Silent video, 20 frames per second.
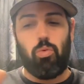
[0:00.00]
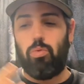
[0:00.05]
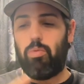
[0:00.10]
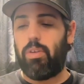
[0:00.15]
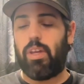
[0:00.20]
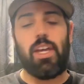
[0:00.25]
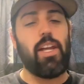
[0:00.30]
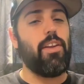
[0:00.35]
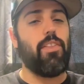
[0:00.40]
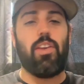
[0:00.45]

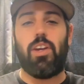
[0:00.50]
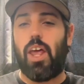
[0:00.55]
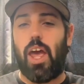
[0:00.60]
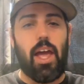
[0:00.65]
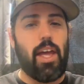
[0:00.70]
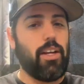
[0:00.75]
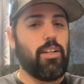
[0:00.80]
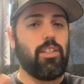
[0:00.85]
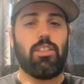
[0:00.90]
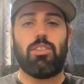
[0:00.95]
Heat of the
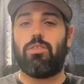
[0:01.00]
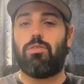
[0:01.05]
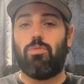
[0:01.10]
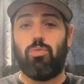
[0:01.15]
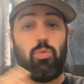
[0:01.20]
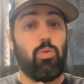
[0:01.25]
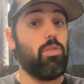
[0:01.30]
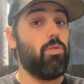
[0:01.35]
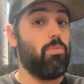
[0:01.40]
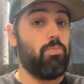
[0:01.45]
day, just
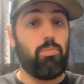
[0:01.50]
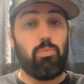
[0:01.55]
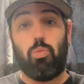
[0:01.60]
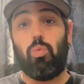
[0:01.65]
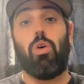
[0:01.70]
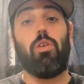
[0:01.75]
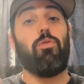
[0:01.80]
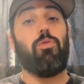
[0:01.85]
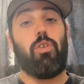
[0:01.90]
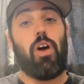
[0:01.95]

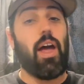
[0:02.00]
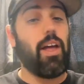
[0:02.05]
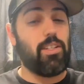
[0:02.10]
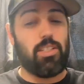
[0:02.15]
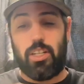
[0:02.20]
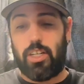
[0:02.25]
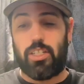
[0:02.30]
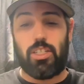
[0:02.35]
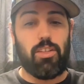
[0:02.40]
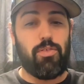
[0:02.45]
one flat
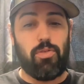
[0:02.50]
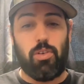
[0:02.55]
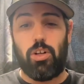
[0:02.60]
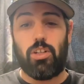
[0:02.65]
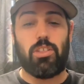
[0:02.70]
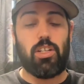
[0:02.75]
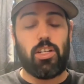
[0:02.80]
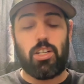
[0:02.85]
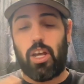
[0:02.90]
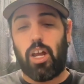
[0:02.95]
60
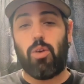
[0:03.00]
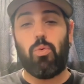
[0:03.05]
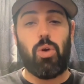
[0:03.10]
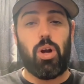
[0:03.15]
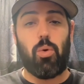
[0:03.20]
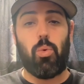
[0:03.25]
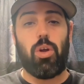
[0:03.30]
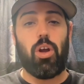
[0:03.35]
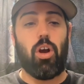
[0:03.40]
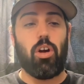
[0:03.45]
foots. That's kind of
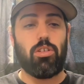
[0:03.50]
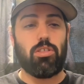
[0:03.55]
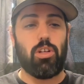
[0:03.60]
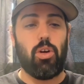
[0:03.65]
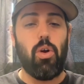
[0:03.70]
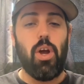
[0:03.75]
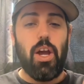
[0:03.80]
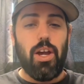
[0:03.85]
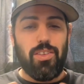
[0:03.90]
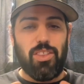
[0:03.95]
where we are.
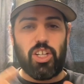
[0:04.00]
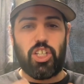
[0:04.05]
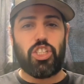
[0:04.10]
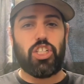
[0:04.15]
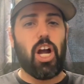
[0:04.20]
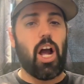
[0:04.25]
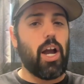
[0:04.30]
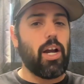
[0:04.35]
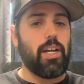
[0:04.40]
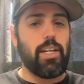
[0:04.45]
So the
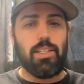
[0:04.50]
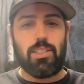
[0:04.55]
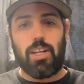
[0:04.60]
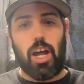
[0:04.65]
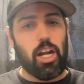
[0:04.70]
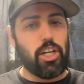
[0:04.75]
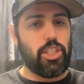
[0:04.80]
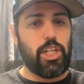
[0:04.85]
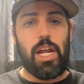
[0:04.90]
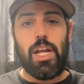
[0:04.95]
shock is
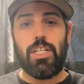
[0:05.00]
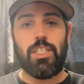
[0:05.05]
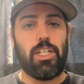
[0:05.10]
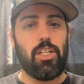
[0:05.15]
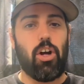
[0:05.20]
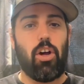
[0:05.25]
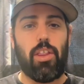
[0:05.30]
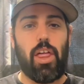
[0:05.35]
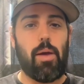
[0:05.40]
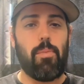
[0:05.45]
not changing
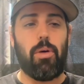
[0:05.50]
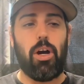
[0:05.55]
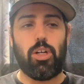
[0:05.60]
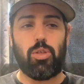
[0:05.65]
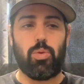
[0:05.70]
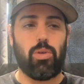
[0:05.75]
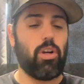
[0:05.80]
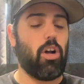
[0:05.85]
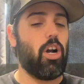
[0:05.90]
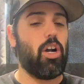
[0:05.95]
all that
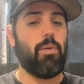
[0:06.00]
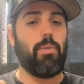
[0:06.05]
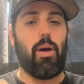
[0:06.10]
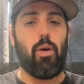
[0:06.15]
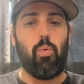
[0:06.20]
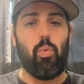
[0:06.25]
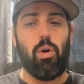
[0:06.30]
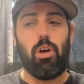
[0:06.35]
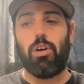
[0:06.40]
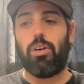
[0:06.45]
much. We're talking
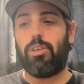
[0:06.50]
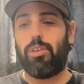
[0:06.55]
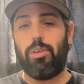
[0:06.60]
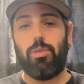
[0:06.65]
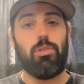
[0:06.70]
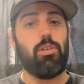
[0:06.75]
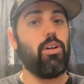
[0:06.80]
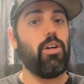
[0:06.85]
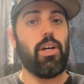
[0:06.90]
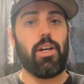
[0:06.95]
about 1 or
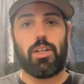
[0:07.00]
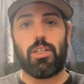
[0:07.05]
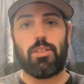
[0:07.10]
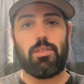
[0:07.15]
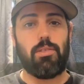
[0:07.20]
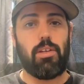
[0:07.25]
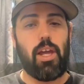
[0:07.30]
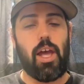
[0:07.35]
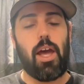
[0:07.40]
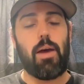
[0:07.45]
2
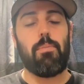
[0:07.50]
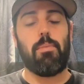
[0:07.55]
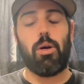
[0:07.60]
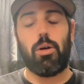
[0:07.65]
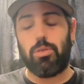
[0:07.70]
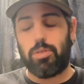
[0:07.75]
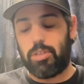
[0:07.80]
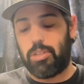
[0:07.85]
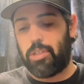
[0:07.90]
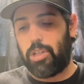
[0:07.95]
clicks at
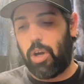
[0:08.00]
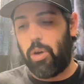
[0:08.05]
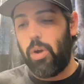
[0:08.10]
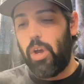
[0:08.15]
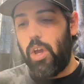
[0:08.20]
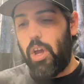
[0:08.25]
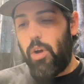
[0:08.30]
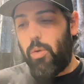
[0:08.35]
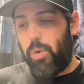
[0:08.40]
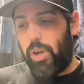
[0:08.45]
most. So
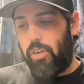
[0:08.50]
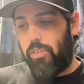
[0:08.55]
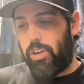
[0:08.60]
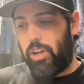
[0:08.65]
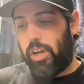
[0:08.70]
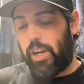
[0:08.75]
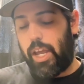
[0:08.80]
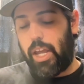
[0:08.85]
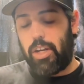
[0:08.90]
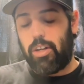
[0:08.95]
we have a
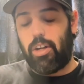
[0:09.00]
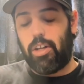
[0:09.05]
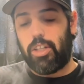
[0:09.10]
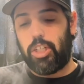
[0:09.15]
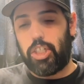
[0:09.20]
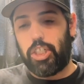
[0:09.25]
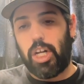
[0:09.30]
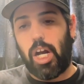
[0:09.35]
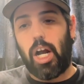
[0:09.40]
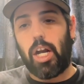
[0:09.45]
good handle on the
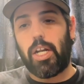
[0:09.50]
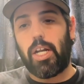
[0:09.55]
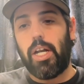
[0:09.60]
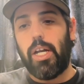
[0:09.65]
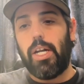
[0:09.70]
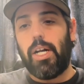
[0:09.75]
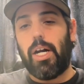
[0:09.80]
shock.